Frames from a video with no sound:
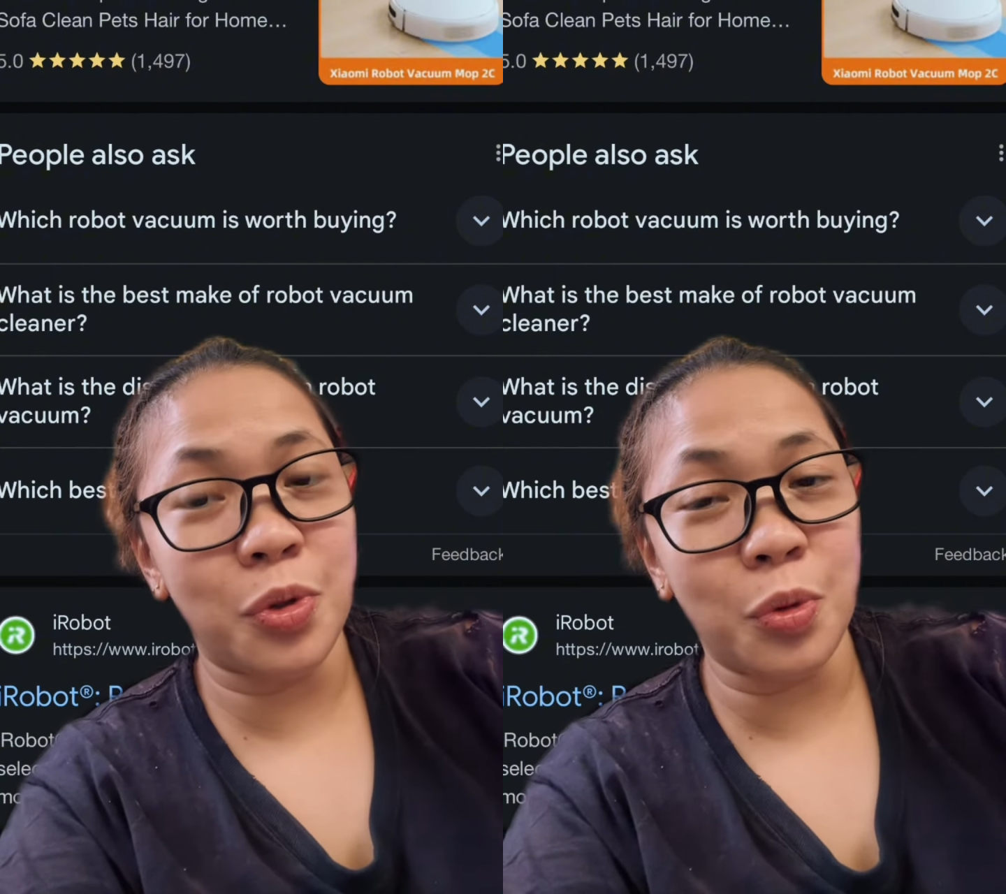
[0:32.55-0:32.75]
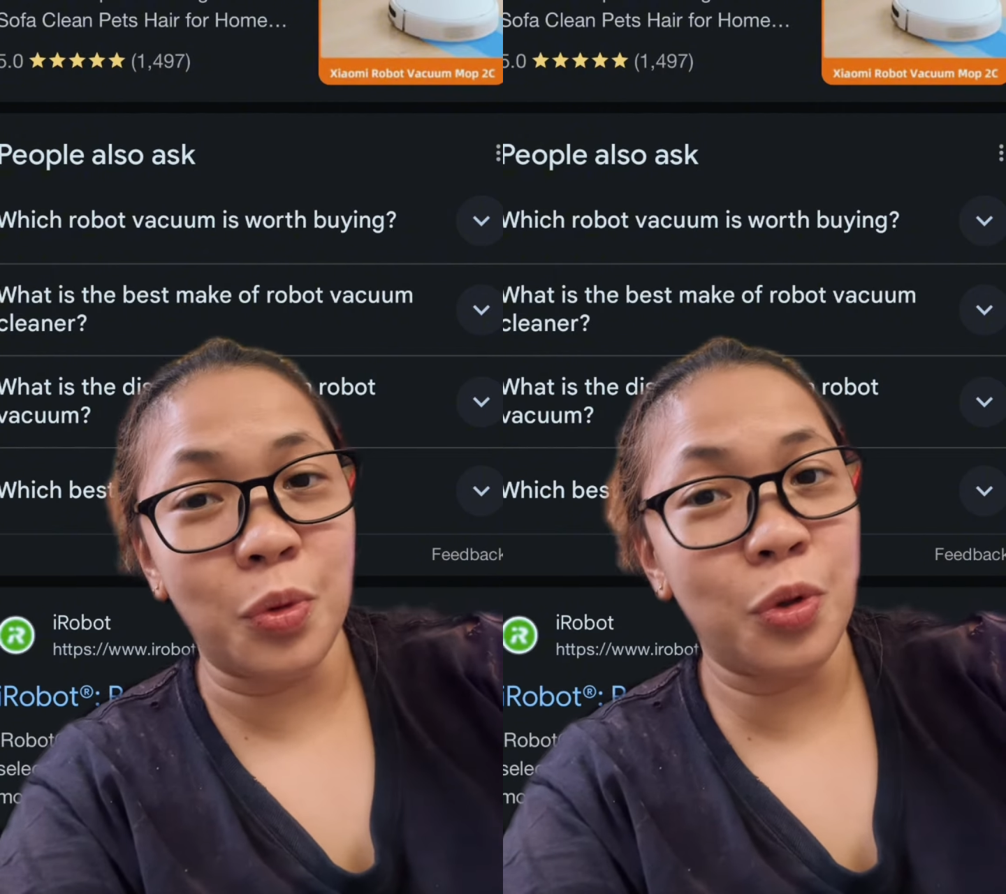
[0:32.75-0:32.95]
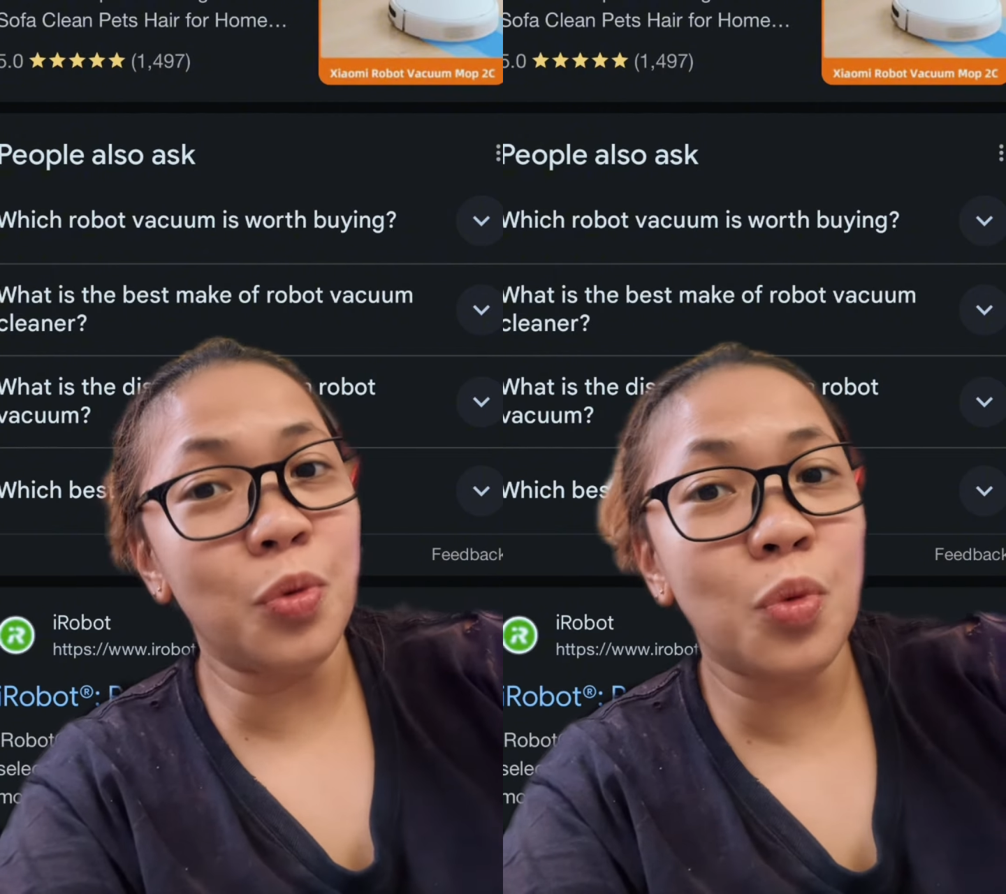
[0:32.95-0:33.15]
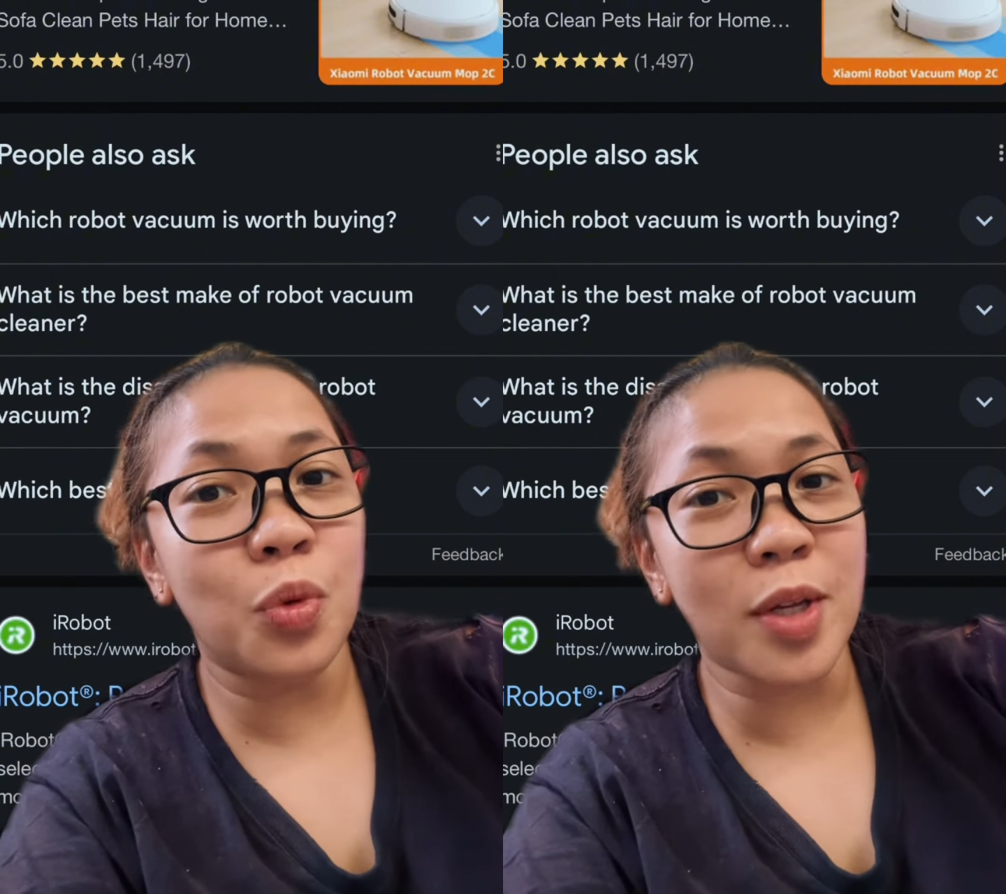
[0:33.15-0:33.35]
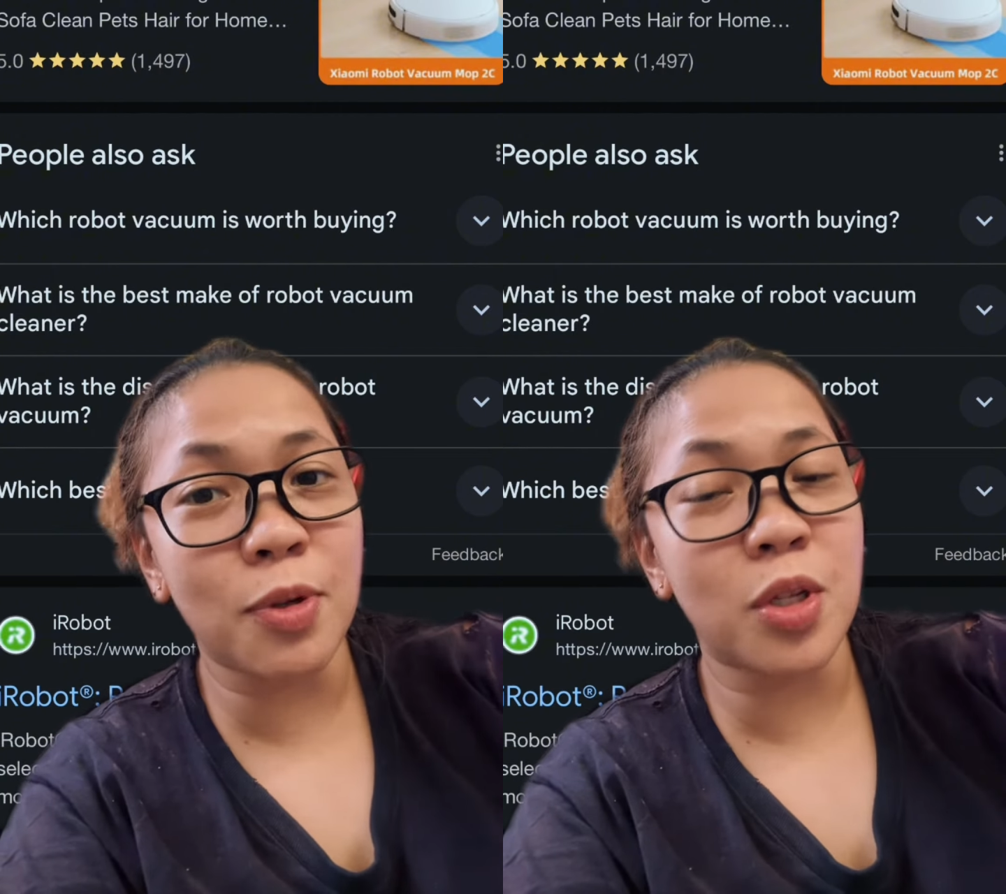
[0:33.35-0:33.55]
So you,
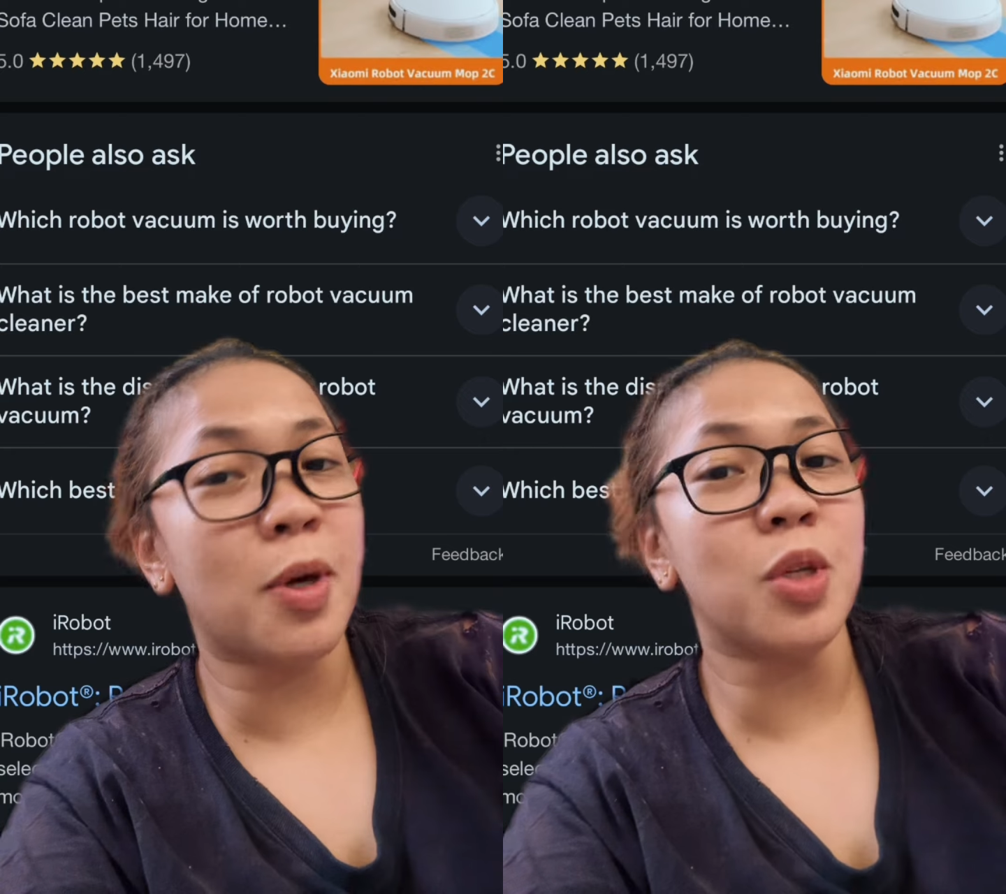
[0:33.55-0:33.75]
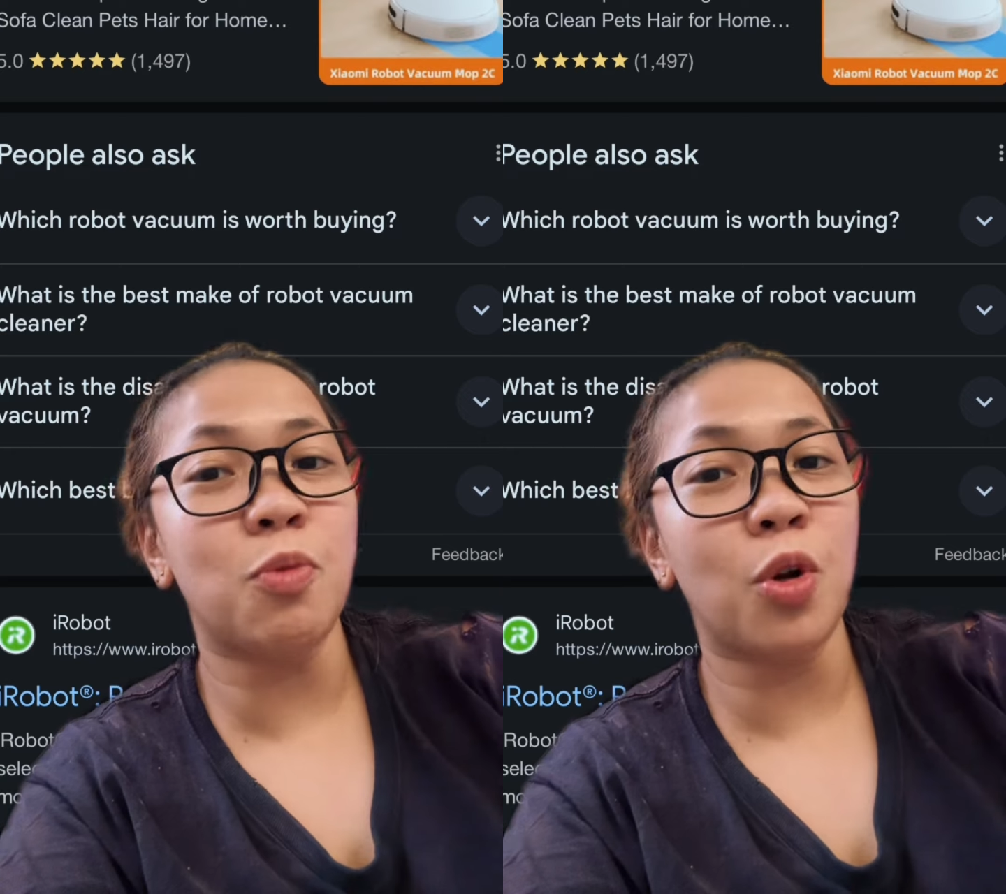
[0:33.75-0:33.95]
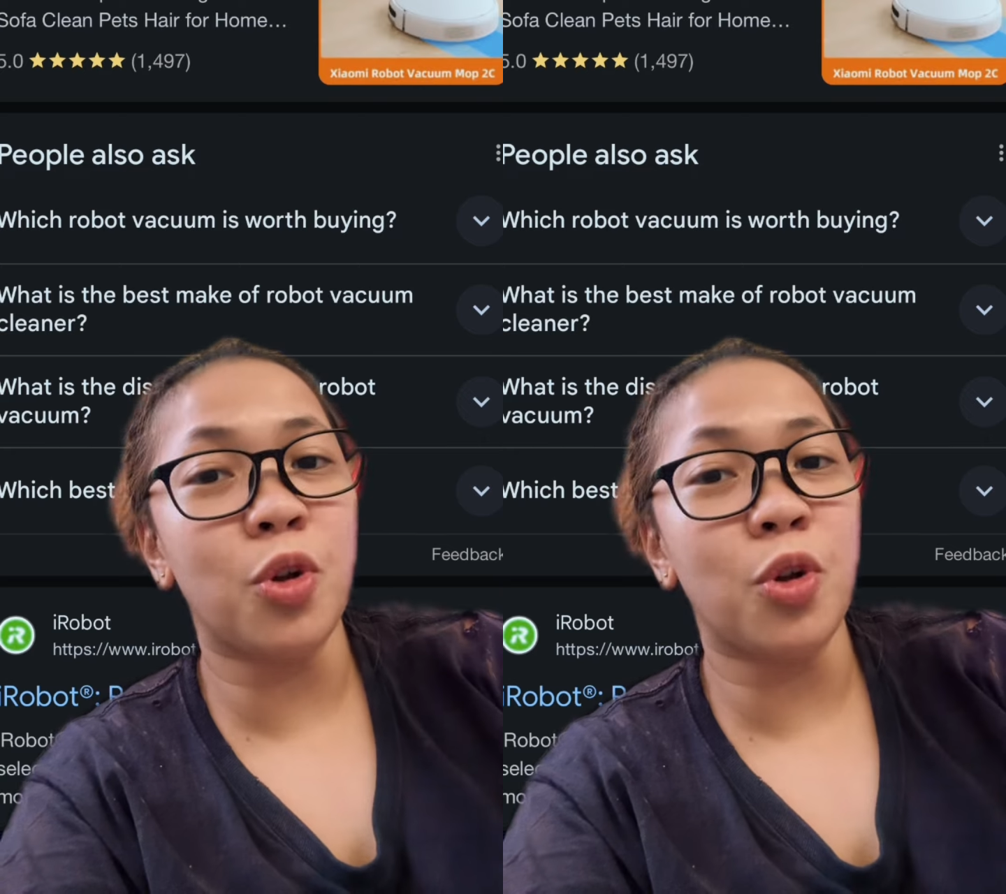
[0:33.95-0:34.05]
as much as possible,